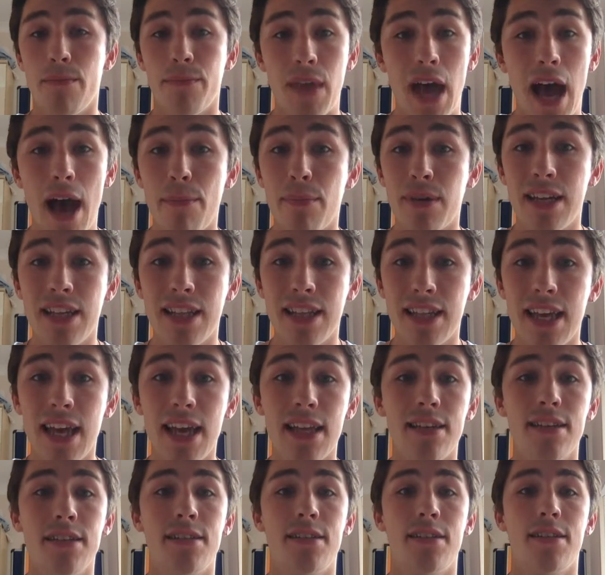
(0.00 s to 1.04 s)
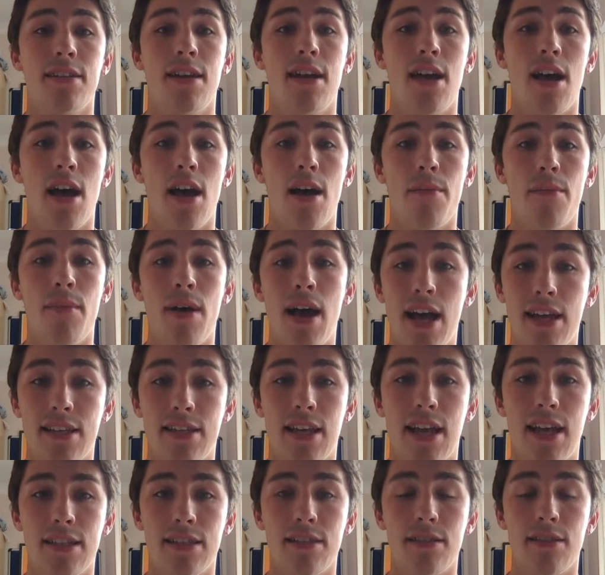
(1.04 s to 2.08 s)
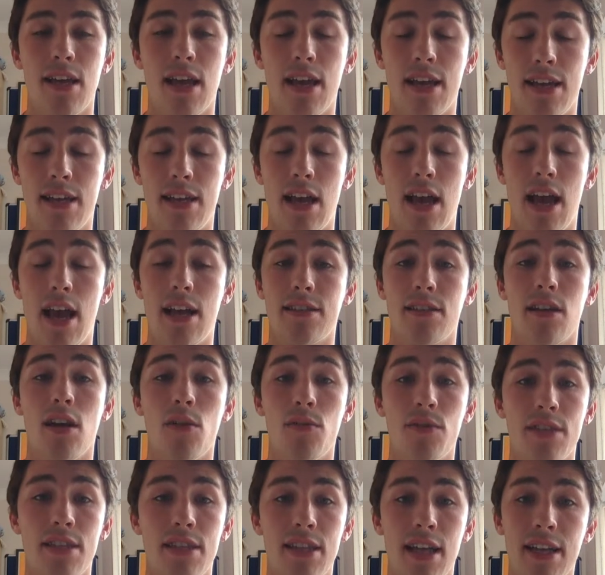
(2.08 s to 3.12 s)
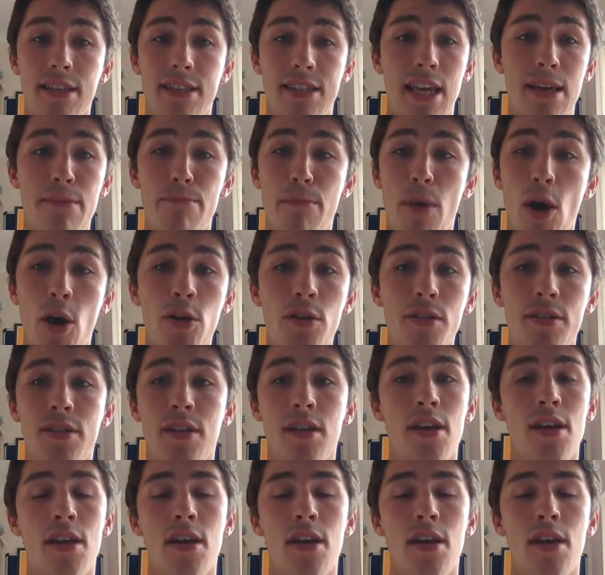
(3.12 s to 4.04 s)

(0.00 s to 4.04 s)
happen in the end, as I was in that same boat.